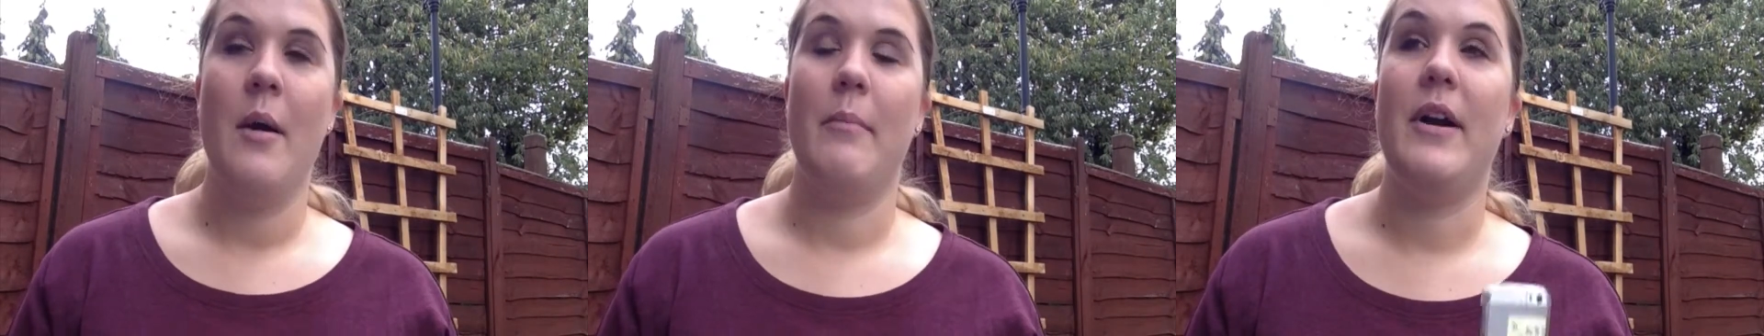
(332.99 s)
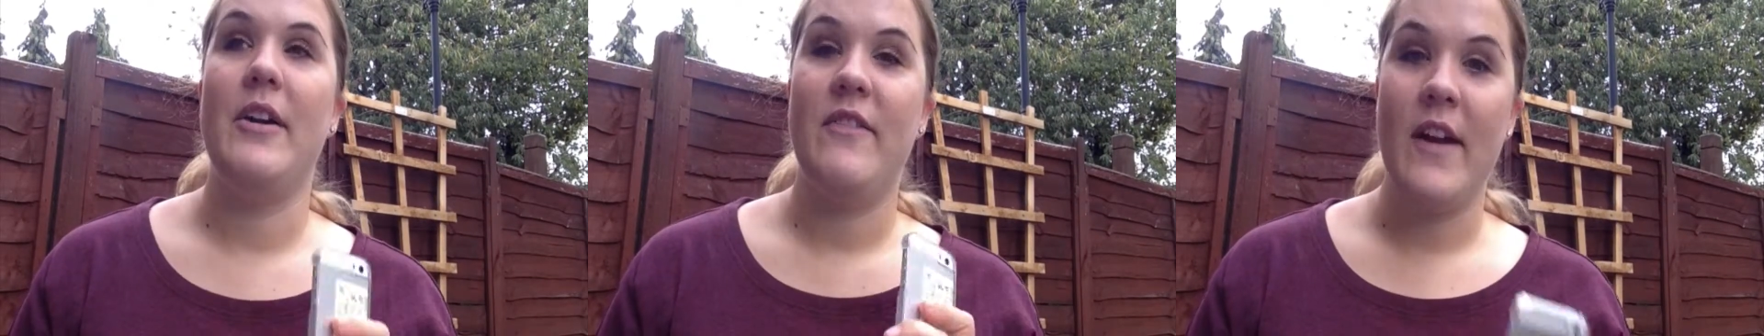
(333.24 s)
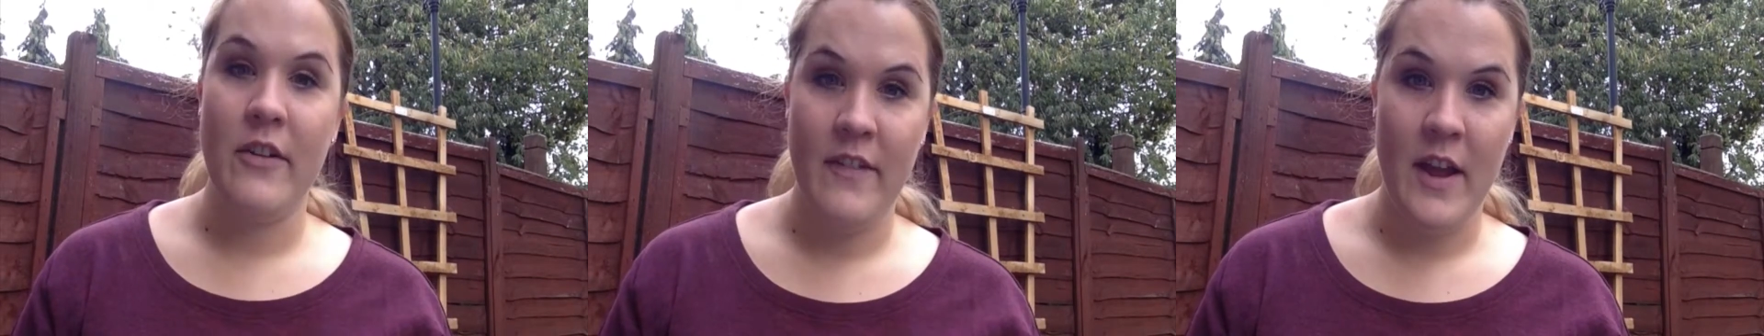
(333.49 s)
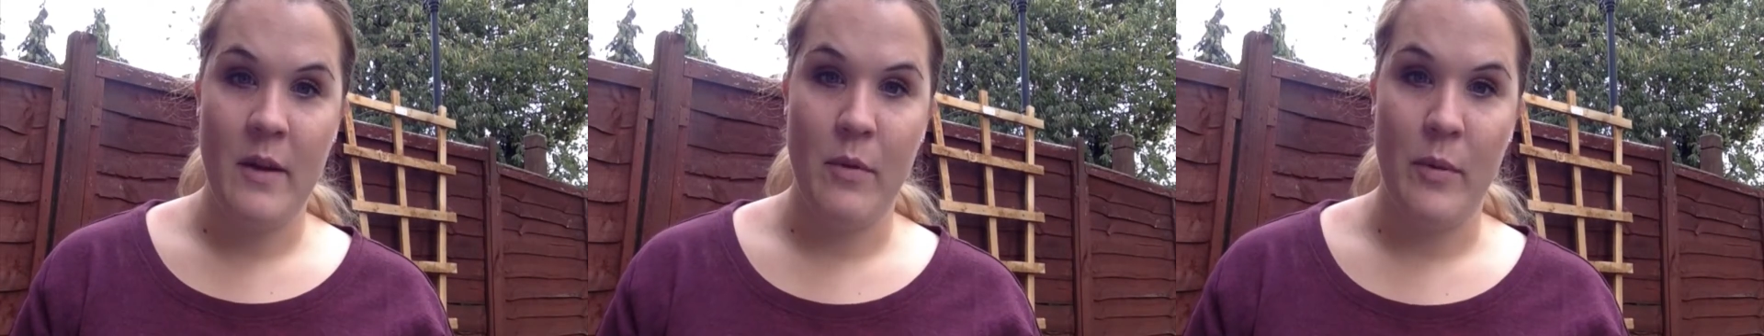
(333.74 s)
My favourite
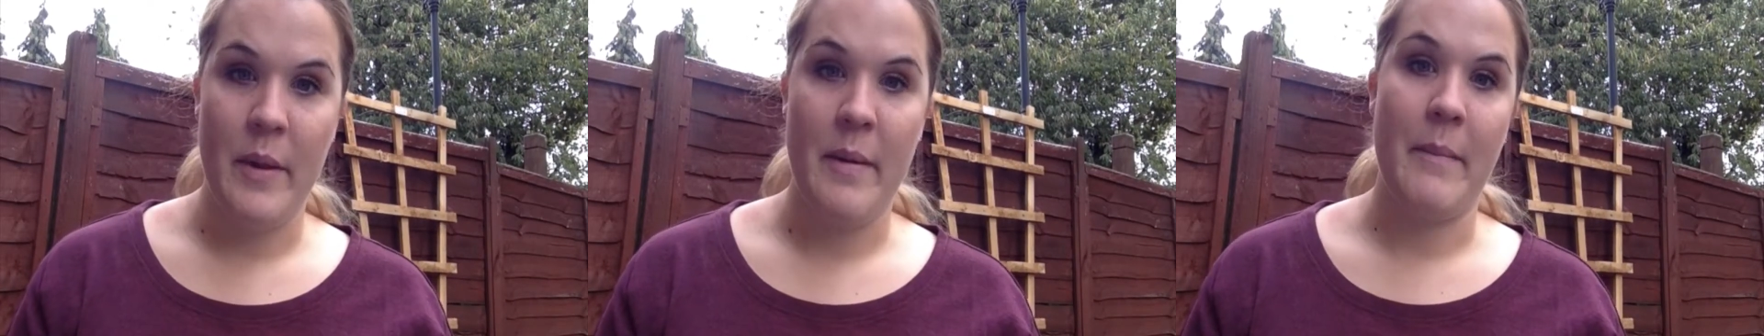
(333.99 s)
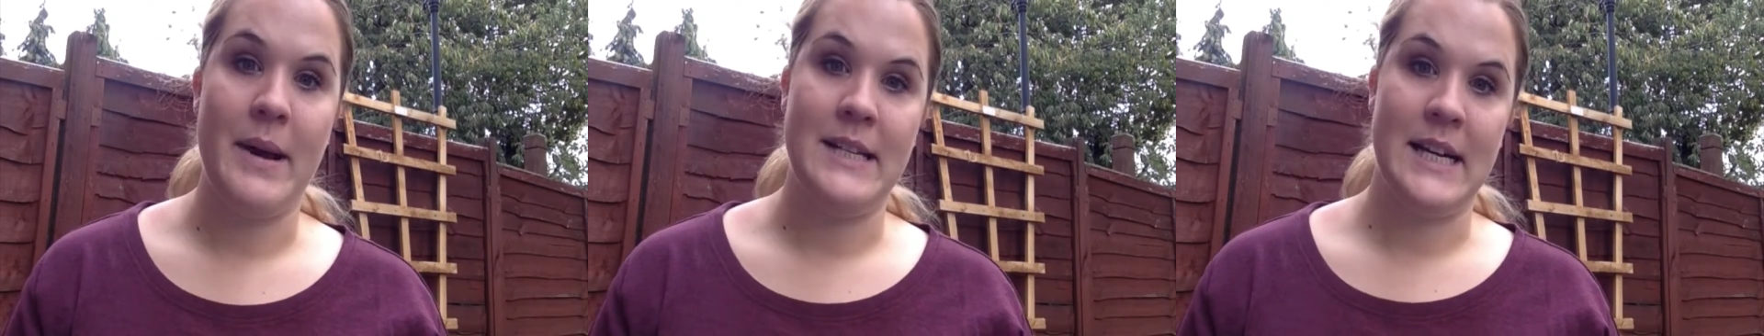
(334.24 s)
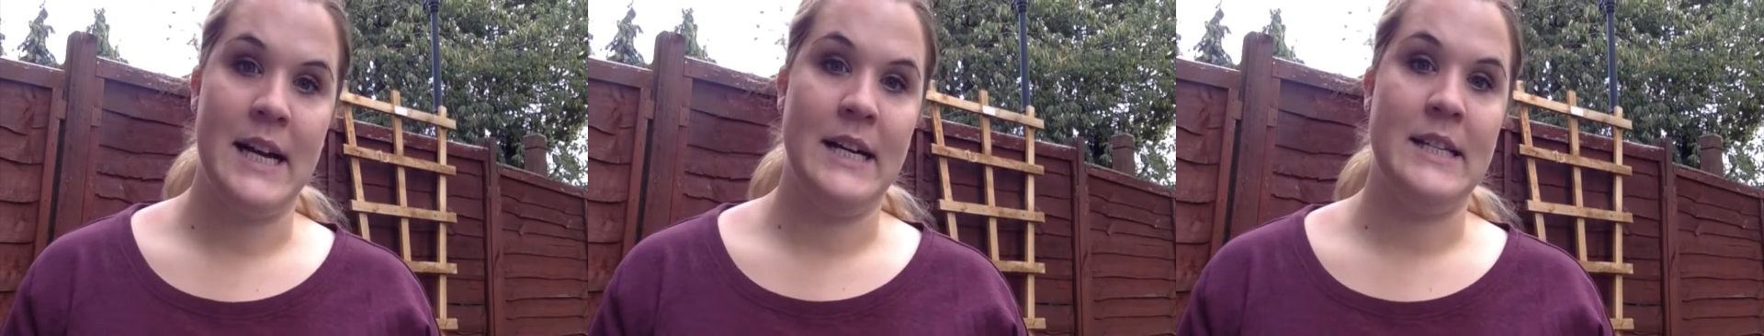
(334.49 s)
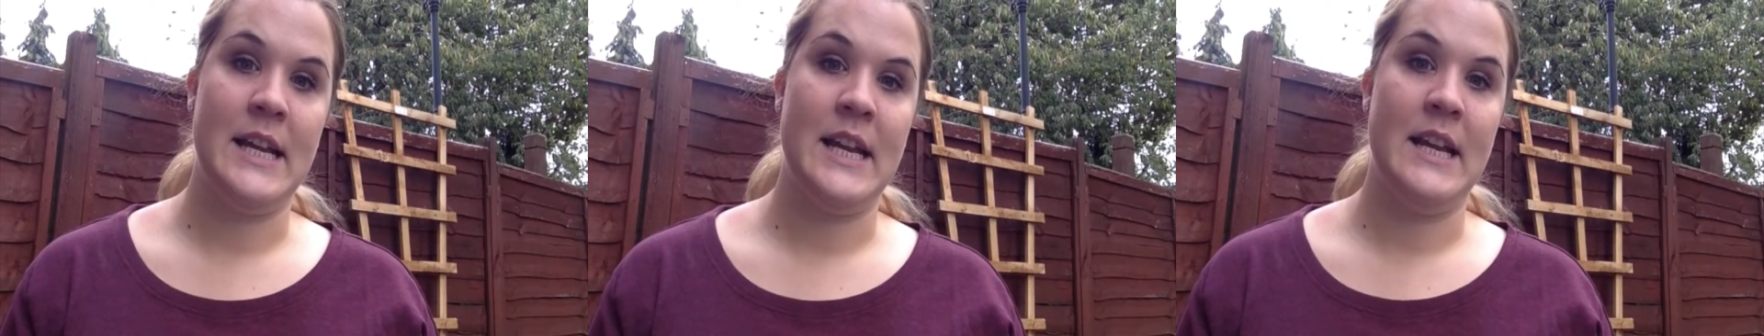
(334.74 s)
thing probably about my
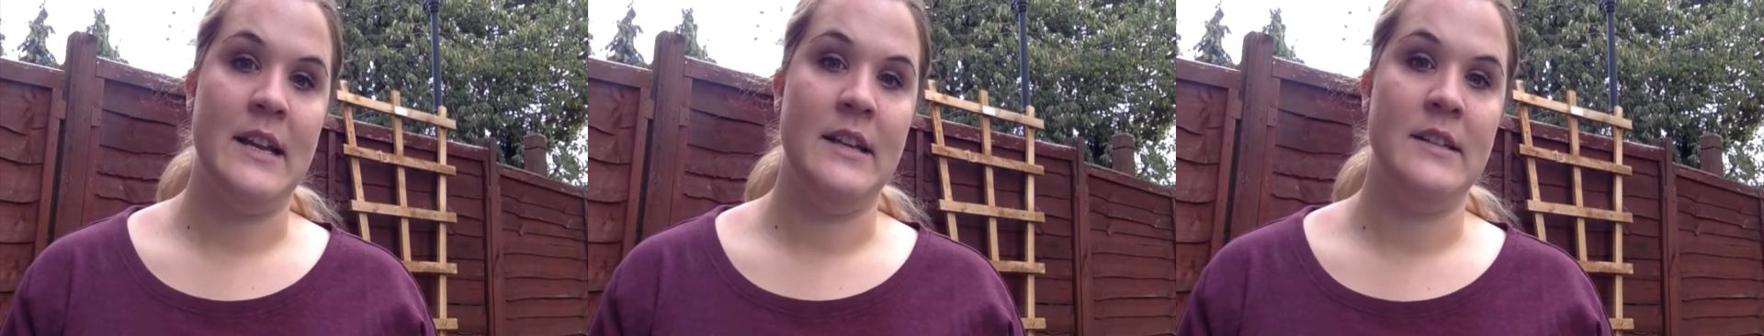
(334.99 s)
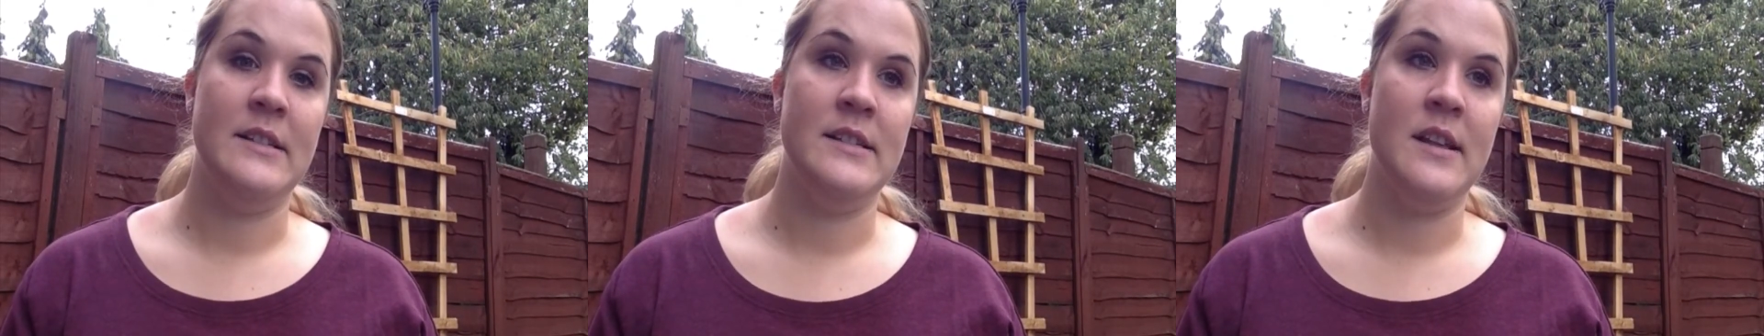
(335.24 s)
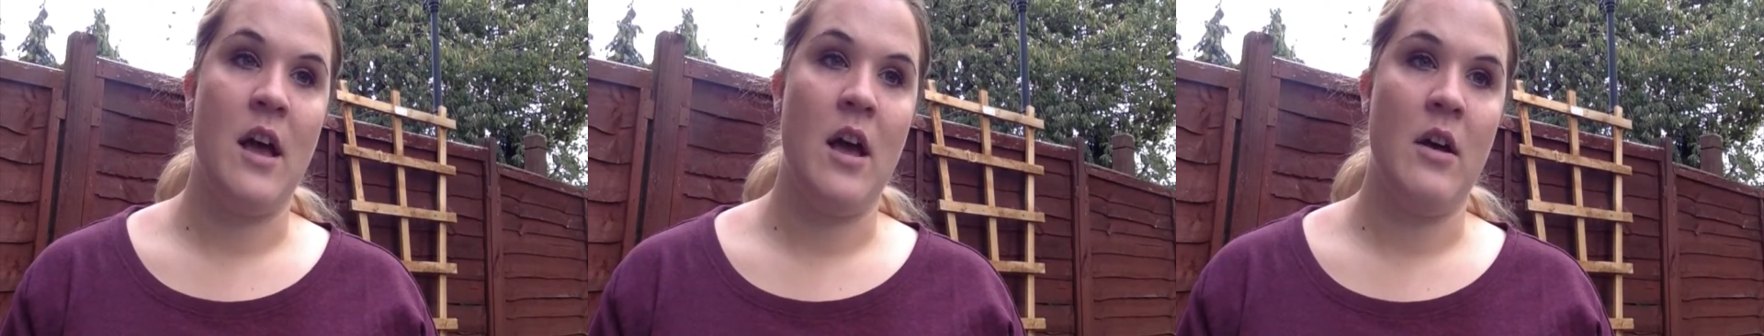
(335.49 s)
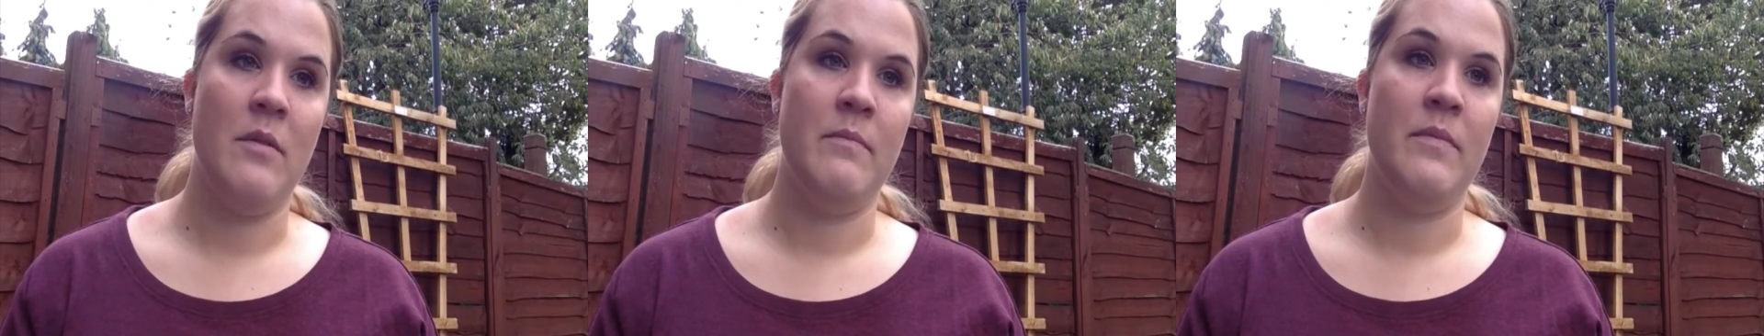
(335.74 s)
dad is
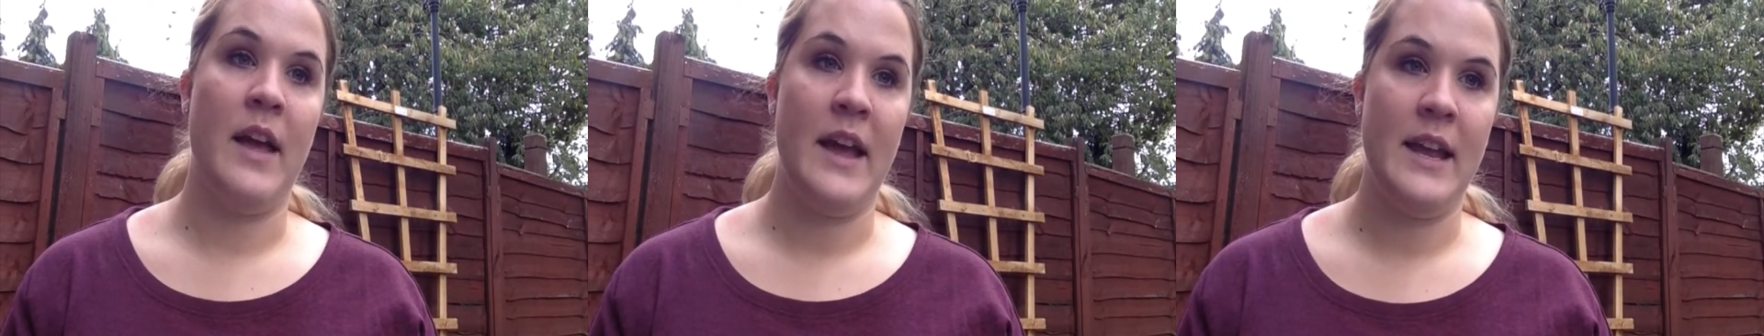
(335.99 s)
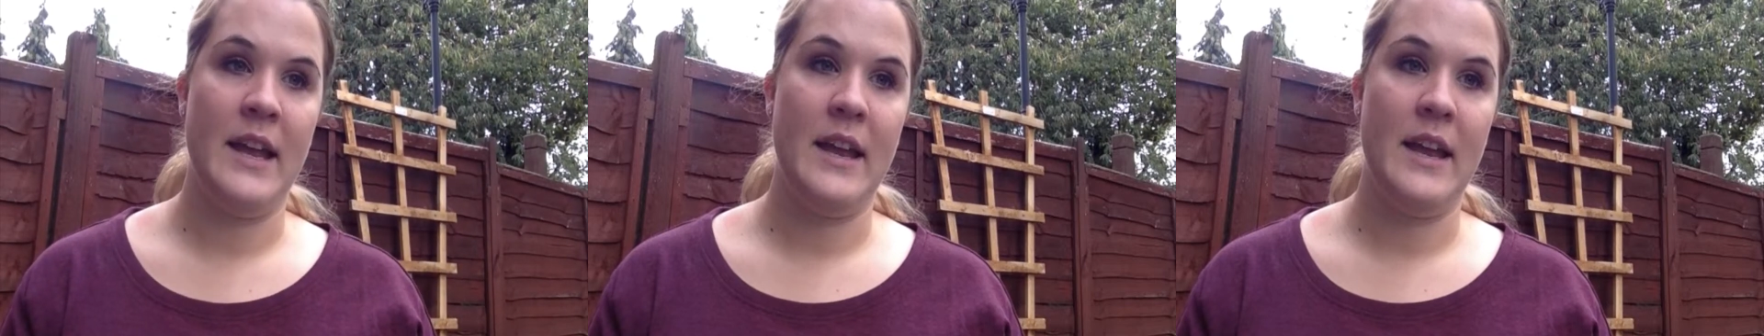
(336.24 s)
that